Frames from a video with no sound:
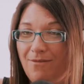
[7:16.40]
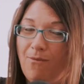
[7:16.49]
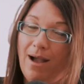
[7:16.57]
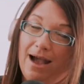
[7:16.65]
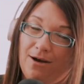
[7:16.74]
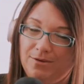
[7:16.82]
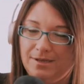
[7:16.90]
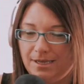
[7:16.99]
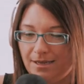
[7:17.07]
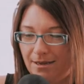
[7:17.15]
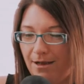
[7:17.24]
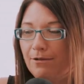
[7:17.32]
Wow.
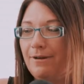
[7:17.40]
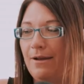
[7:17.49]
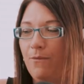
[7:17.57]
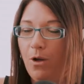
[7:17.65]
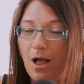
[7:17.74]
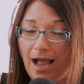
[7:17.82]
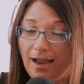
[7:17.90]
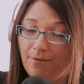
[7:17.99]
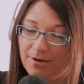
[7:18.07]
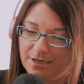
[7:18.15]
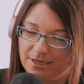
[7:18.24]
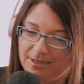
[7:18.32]
All right. Well, I
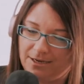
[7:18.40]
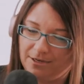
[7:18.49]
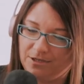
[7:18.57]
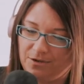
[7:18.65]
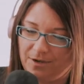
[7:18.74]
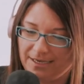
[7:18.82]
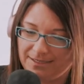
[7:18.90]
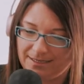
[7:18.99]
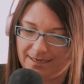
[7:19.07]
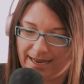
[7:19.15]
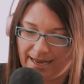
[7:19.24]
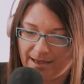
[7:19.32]
wanted to talk to you guys
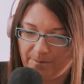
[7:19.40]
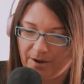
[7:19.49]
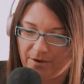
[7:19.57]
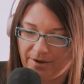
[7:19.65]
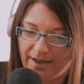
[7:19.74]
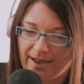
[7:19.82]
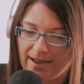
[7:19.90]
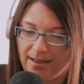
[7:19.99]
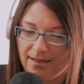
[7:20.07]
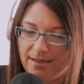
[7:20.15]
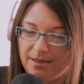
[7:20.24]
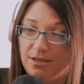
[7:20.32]
today about a
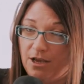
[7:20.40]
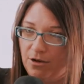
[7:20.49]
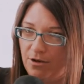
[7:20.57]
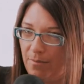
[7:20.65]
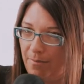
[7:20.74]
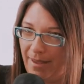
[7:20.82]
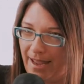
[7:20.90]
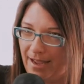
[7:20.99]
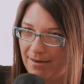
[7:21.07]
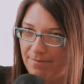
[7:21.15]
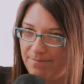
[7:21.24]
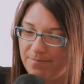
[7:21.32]
young
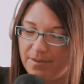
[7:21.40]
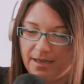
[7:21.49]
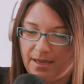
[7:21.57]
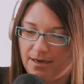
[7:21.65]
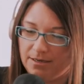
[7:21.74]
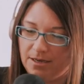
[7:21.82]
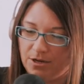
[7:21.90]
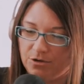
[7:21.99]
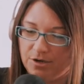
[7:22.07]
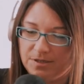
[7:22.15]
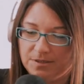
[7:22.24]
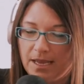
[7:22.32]
man in his
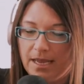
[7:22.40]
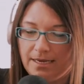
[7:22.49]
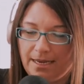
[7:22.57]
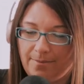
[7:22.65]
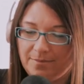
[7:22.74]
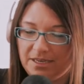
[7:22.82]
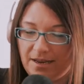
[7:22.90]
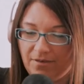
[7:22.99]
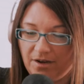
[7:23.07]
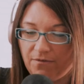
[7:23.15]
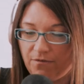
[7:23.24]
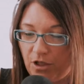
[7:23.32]
hundreds named
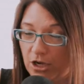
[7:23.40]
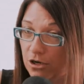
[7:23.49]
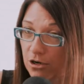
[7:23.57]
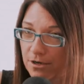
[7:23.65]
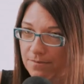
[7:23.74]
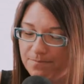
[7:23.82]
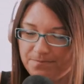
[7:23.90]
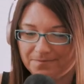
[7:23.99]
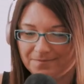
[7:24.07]
David Flucker.